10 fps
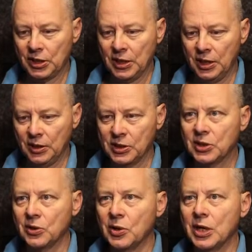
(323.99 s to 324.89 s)
the other
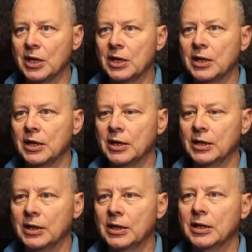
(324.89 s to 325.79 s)
screen.
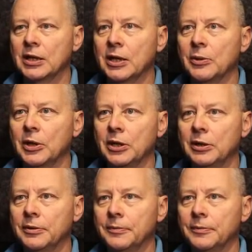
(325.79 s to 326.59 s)
There we are.